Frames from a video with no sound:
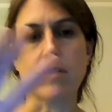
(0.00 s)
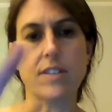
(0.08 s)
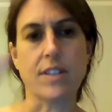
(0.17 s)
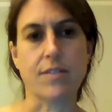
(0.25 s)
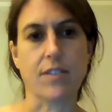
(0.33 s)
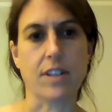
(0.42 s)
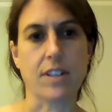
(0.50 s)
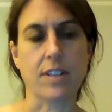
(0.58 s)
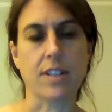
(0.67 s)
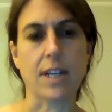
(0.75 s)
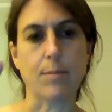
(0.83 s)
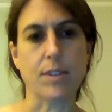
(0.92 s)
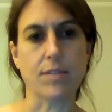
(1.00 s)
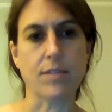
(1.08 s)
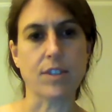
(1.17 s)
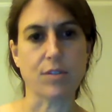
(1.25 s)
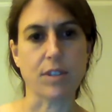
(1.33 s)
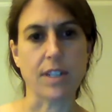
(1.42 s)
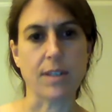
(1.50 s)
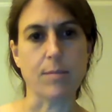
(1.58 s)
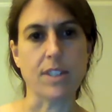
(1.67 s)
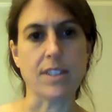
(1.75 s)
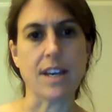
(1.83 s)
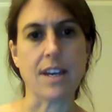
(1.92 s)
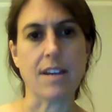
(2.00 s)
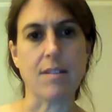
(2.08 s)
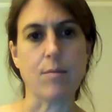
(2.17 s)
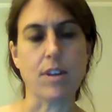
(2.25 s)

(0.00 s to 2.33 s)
all of the different types of streams, is that mm-hmm.